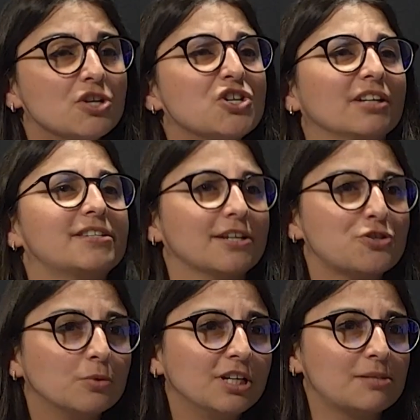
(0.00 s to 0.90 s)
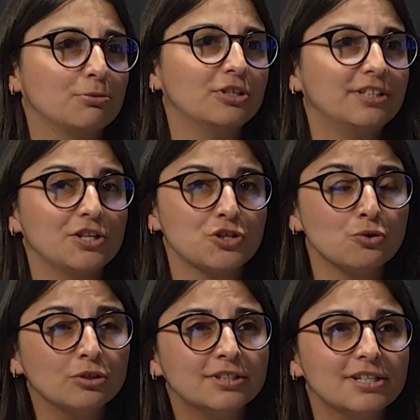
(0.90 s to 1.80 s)
child sexual
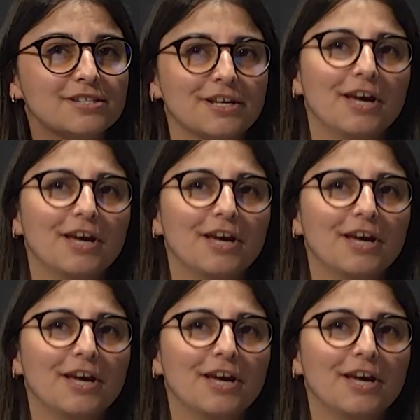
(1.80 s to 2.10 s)
exploitation. All this